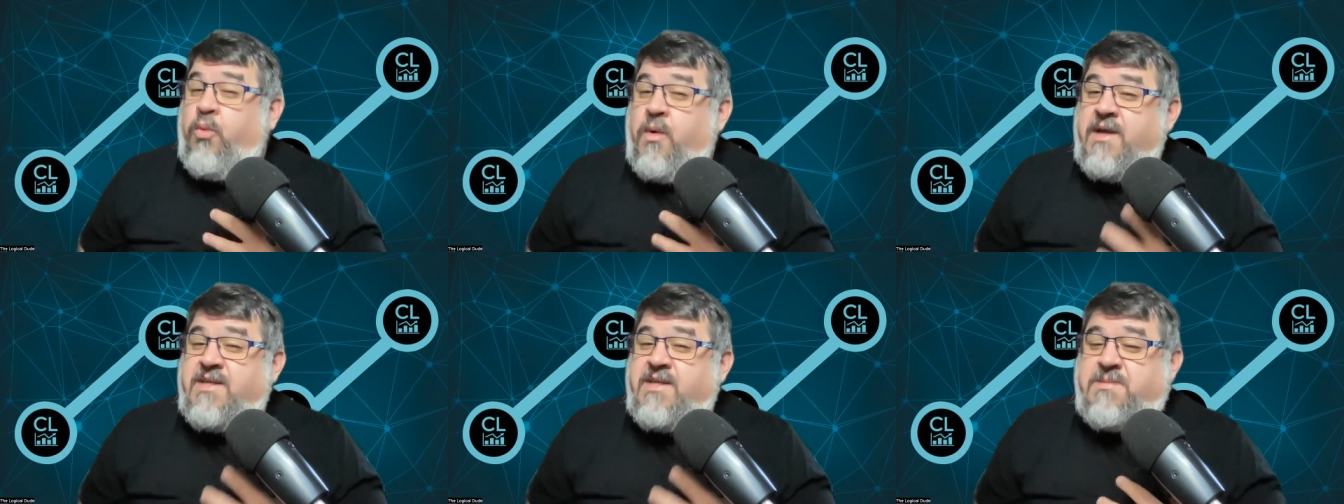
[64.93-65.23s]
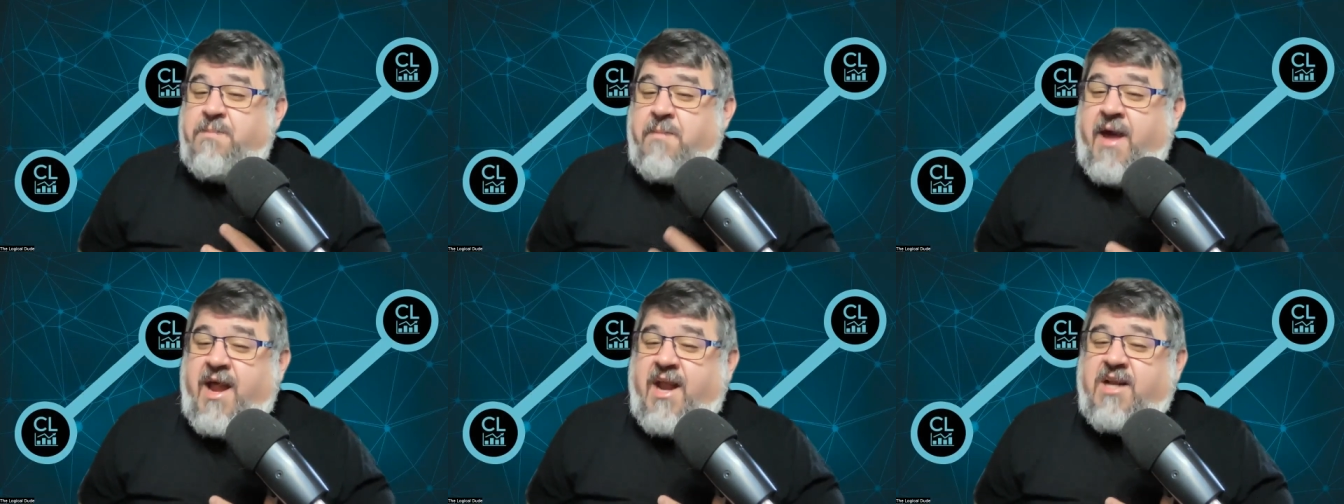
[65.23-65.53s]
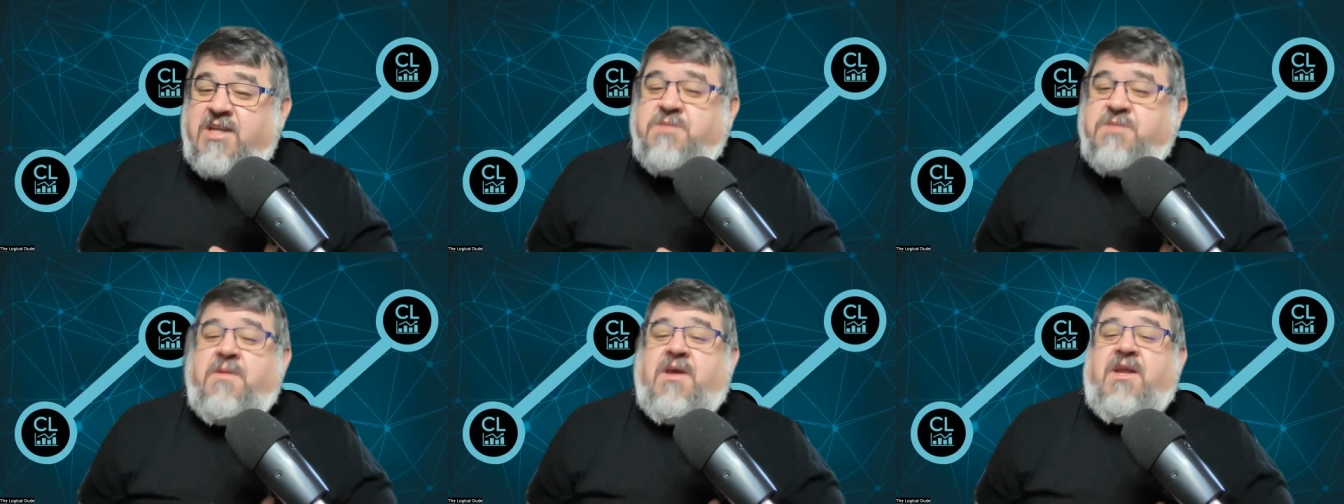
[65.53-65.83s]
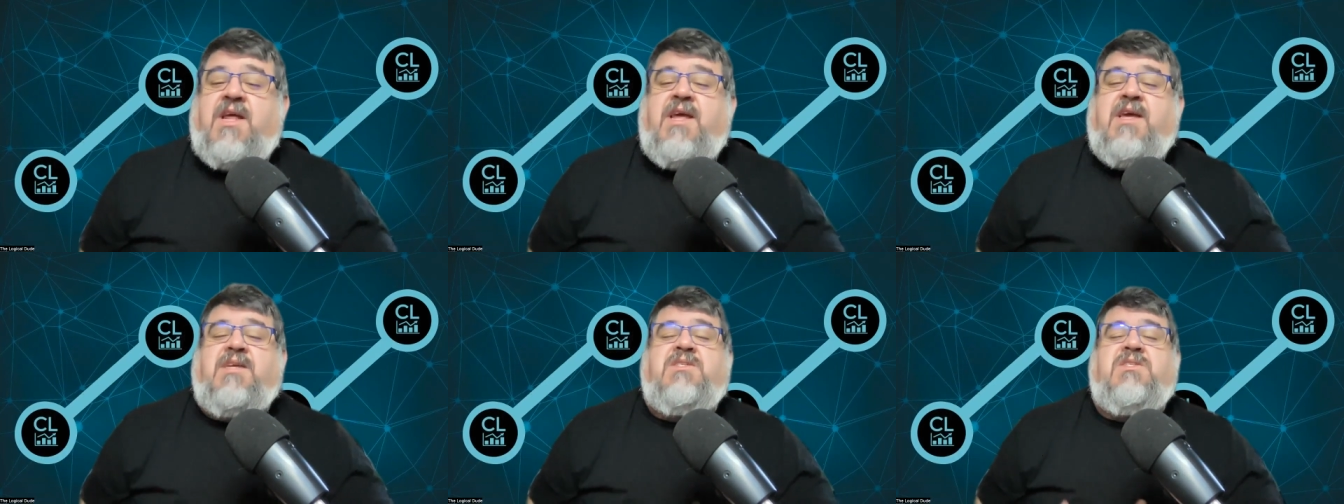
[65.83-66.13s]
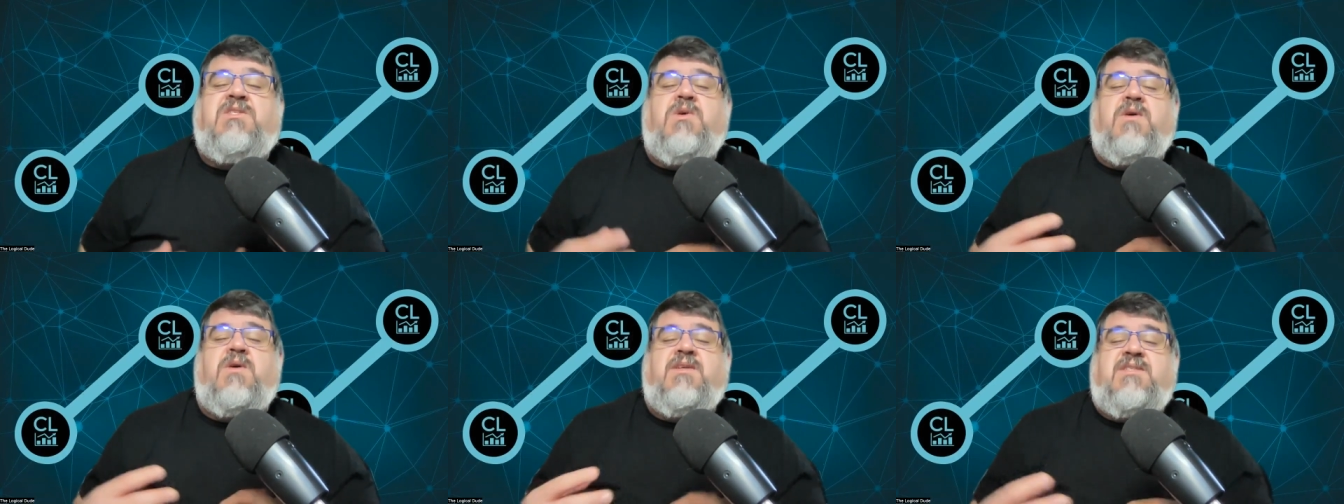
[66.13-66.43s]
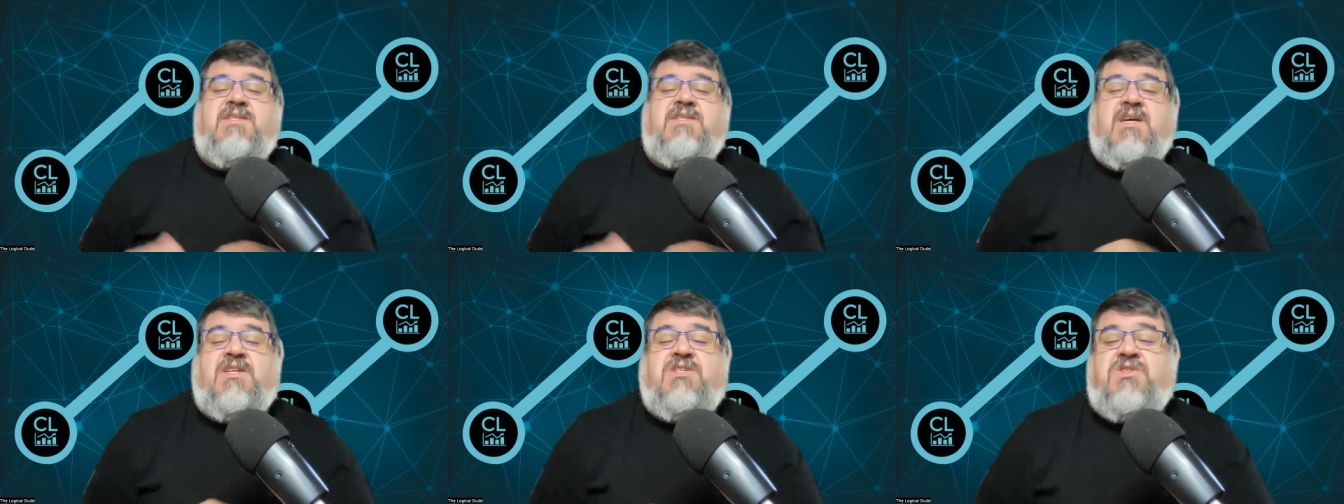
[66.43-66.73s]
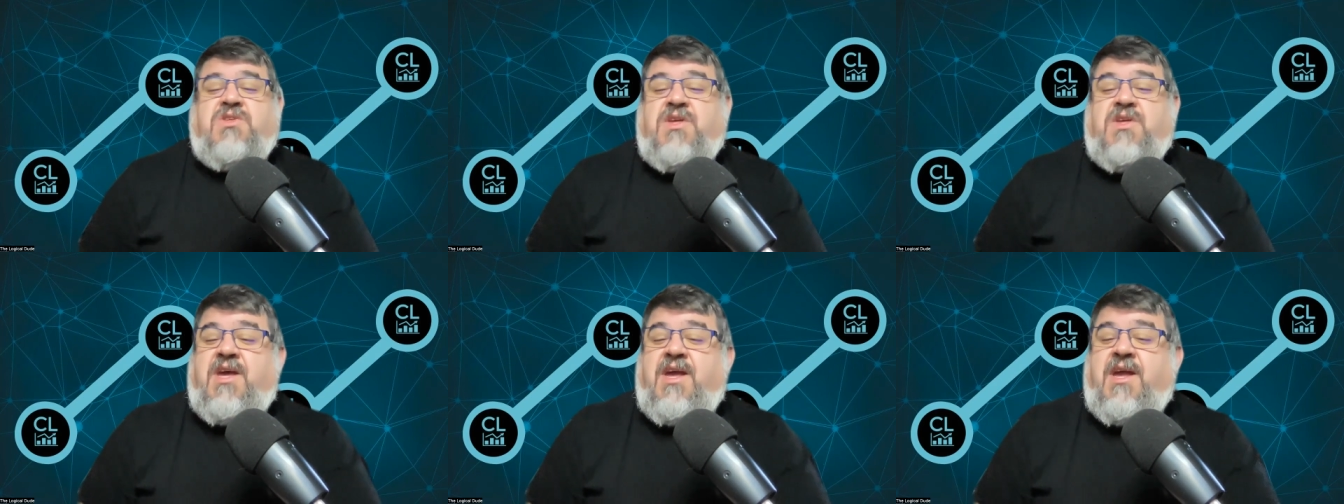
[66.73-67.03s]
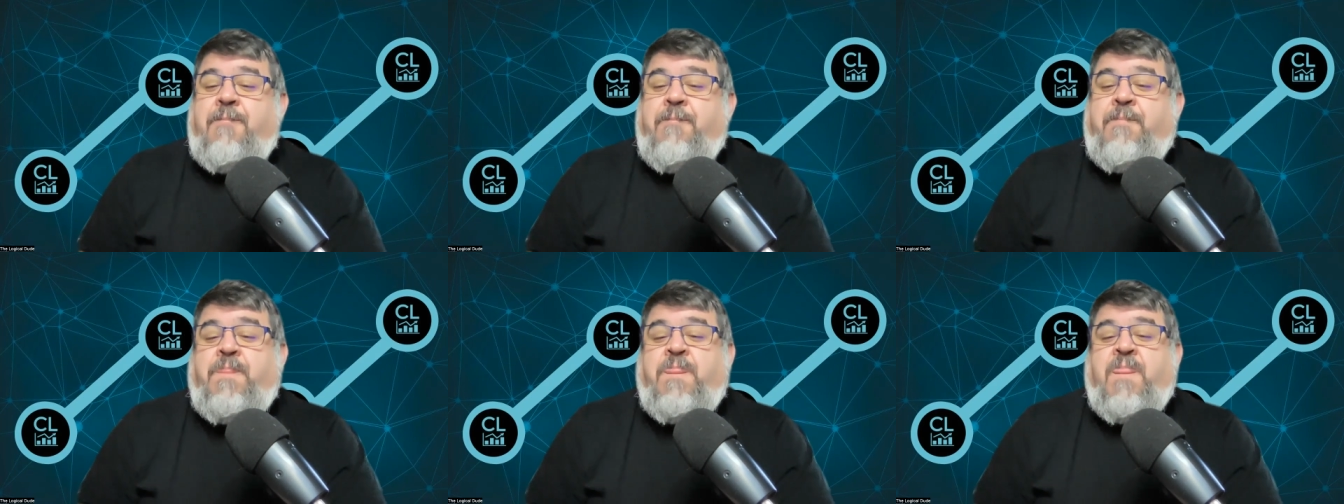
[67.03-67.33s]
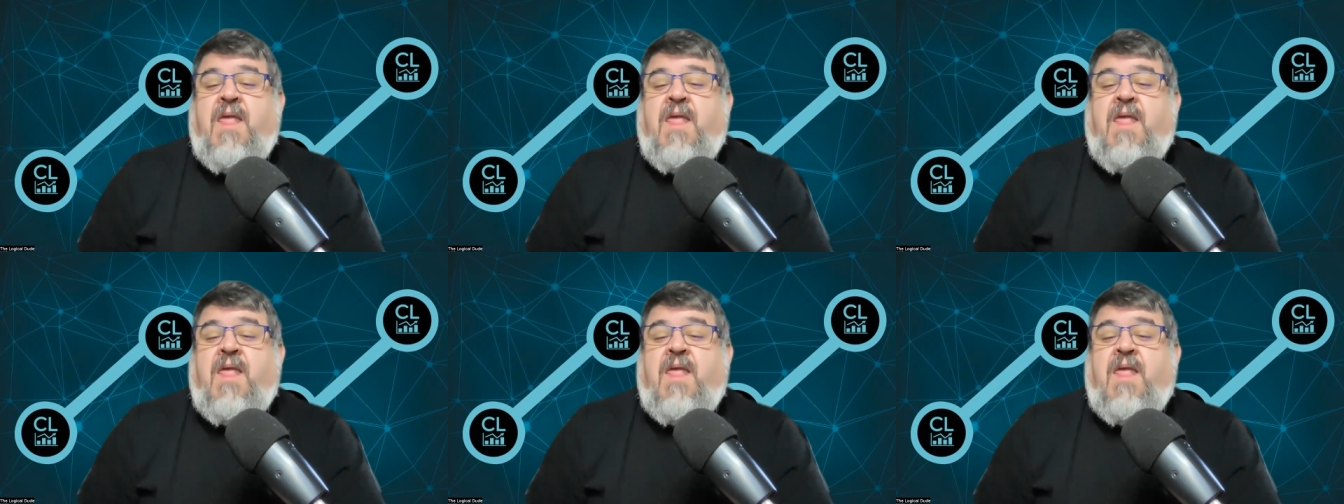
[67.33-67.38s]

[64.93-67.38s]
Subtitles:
risk management is. So essentially,